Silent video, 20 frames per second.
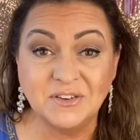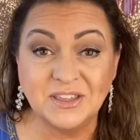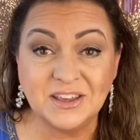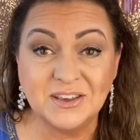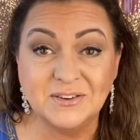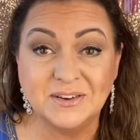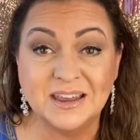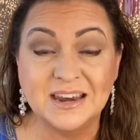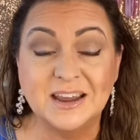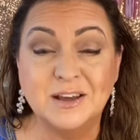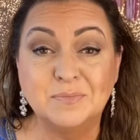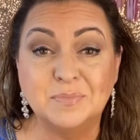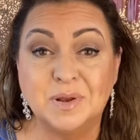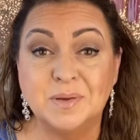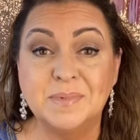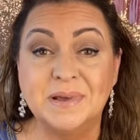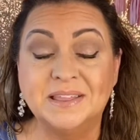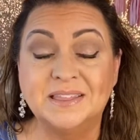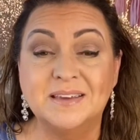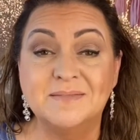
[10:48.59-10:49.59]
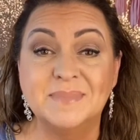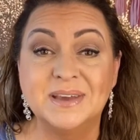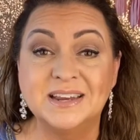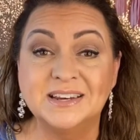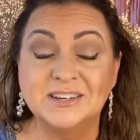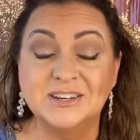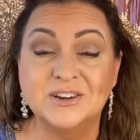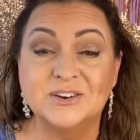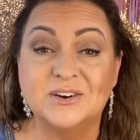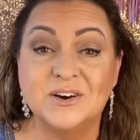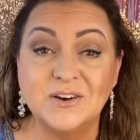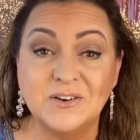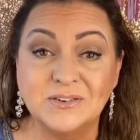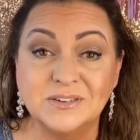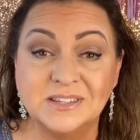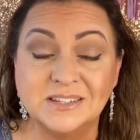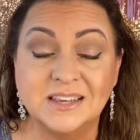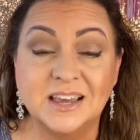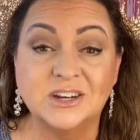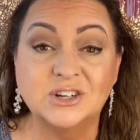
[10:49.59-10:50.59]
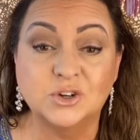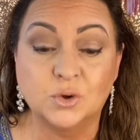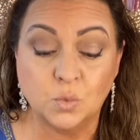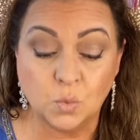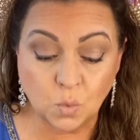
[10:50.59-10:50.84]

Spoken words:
that you can implement them into your own schedule,